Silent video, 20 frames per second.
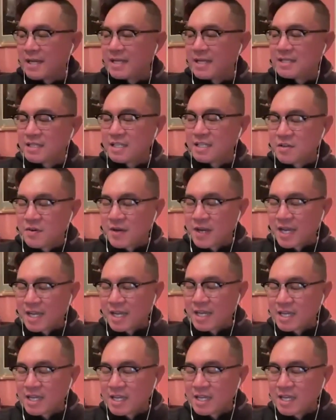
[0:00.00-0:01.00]
I you know
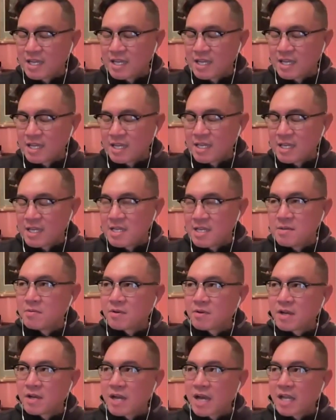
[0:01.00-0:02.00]
I
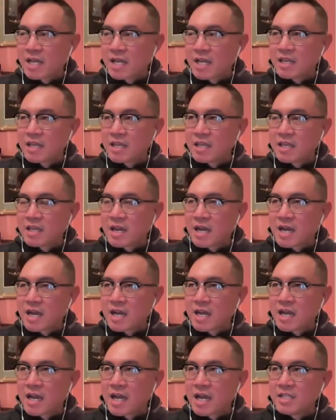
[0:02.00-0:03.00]

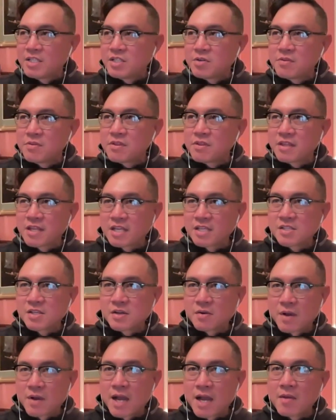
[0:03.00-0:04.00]
I don't think
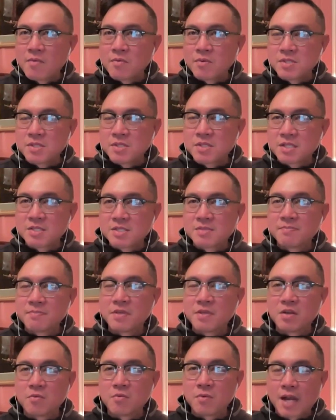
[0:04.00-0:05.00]
so. I was because
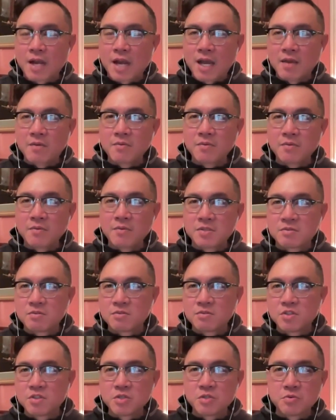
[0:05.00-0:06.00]
you know what I was
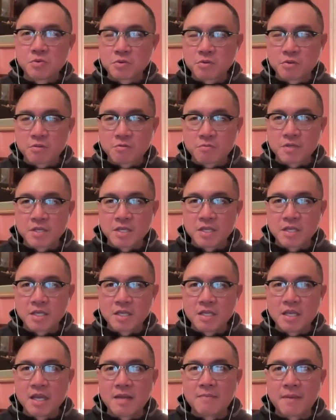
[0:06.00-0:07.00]
two or
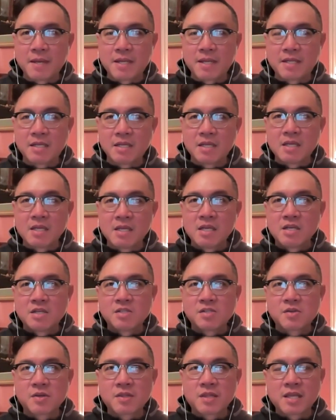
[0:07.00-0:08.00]
three, and my
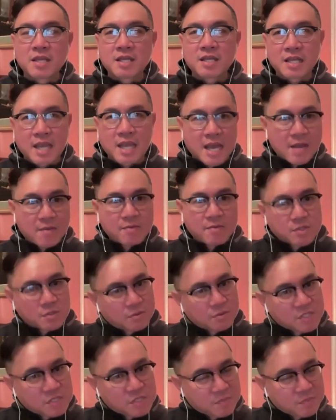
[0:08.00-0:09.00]
so I think like I was
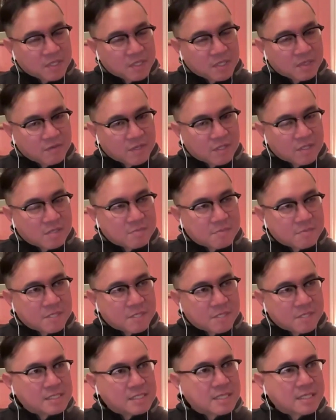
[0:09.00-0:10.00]
only speaking
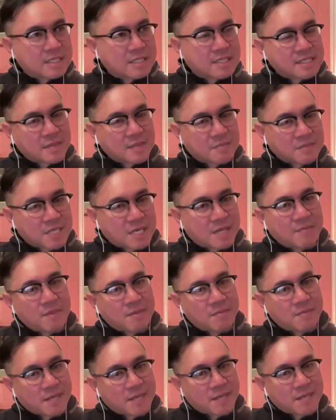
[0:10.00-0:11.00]
Vietnamese at the same time
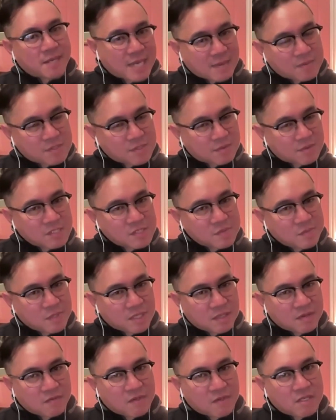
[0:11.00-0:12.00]
that my dad was only
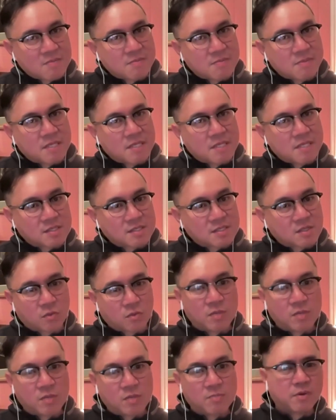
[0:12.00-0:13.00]
speaking Vietnamese, and so
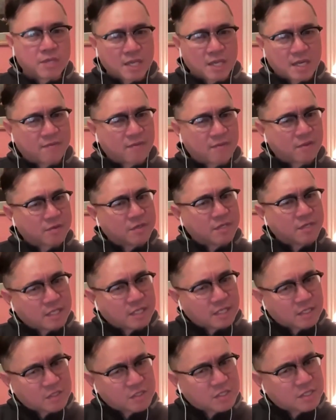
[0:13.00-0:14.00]
we both kind of learned
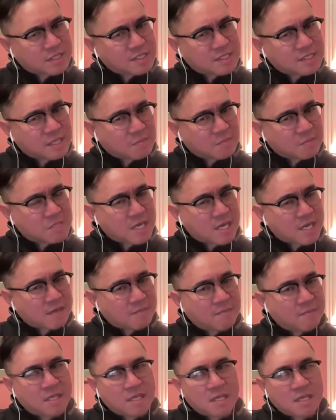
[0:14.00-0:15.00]
English at the same
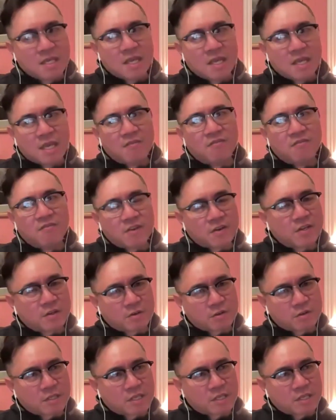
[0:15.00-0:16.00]
time. And very
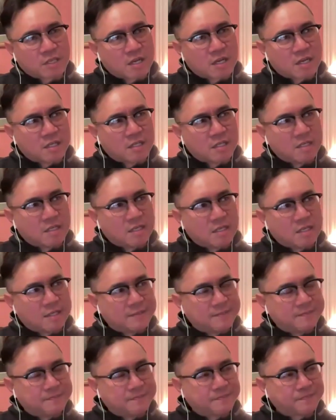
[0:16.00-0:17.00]
early on,
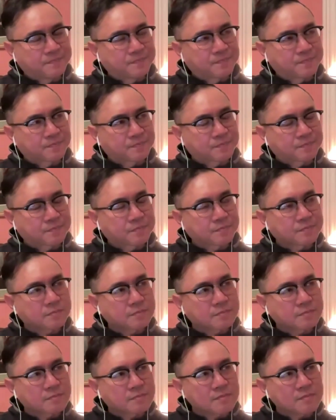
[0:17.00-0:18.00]
um,
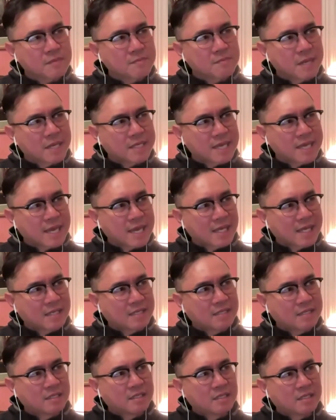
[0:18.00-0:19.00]
my
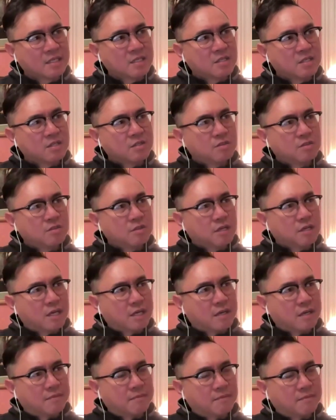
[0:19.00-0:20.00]
dad
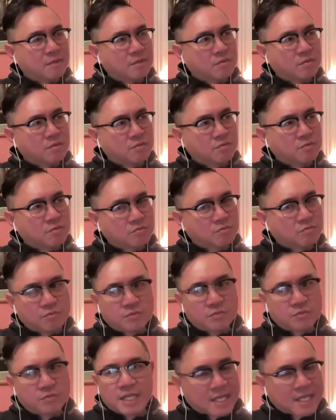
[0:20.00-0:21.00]
um,
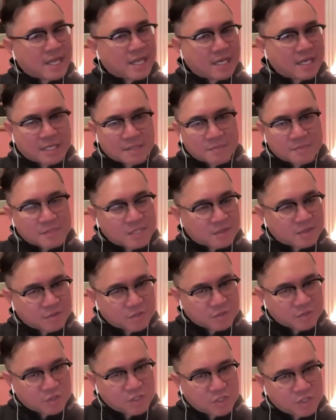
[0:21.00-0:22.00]
dedicated himself
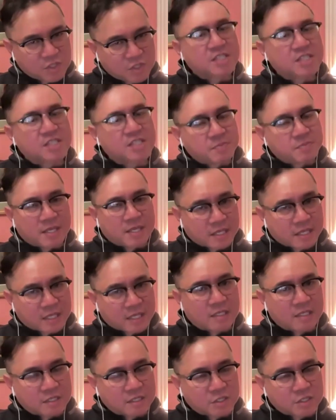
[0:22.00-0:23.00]
to just speaking
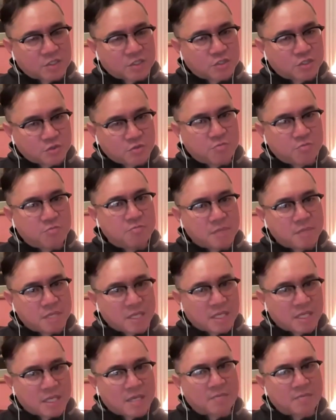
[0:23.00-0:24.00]
English to
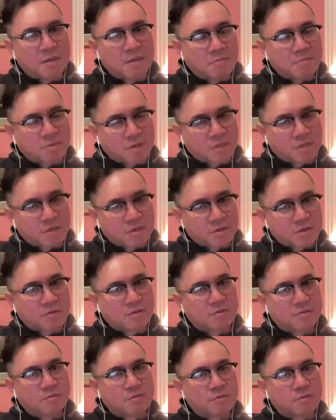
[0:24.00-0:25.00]
me and my
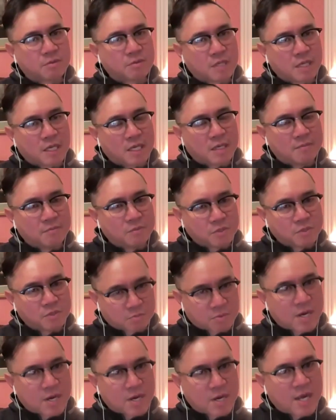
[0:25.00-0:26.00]
brother um, to
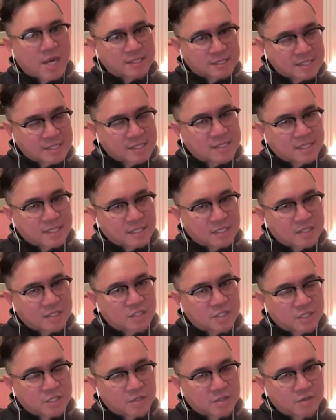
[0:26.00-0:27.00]
practice his
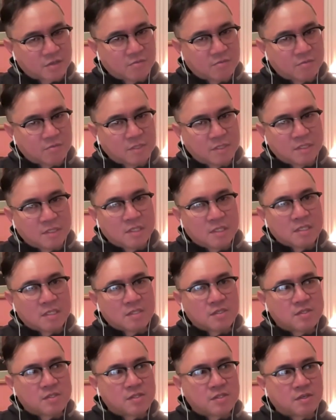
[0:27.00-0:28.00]
English at home.
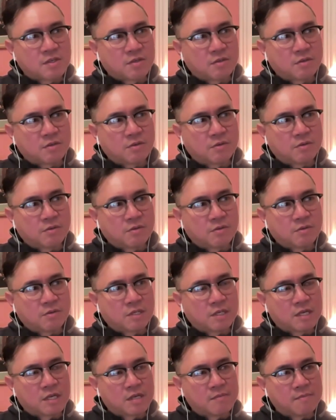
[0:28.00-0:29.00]
So,
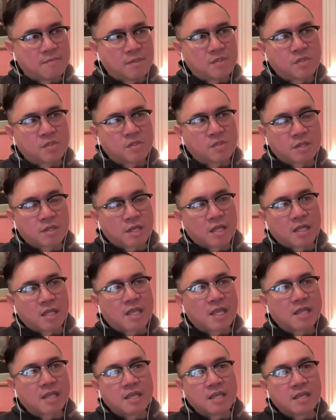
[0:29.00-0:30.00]
um, so
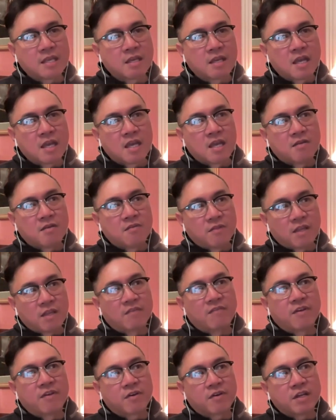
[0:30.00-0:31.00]
like I think
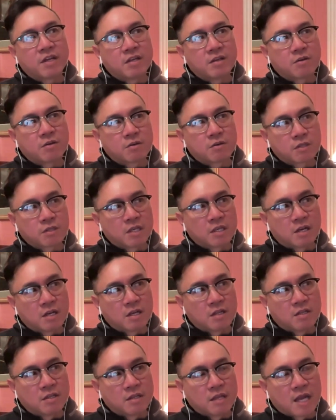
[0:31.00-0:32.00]
like very early
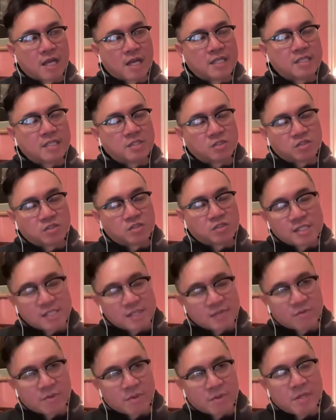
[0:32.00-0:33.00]
on, I didn't
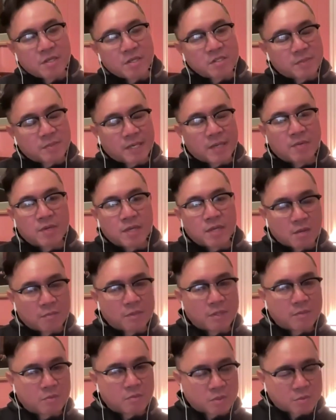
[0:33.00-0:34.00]
translate for my parents, but I would
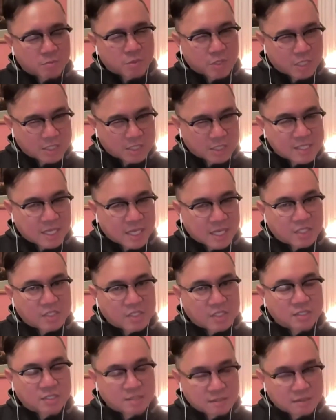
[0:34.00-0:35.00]
help them with
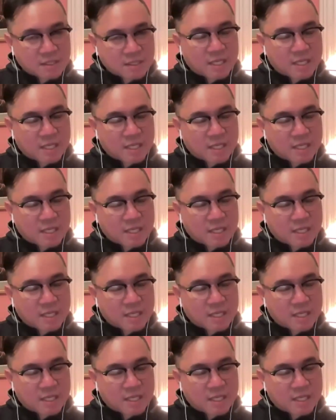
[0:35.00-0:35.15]
pronunciation.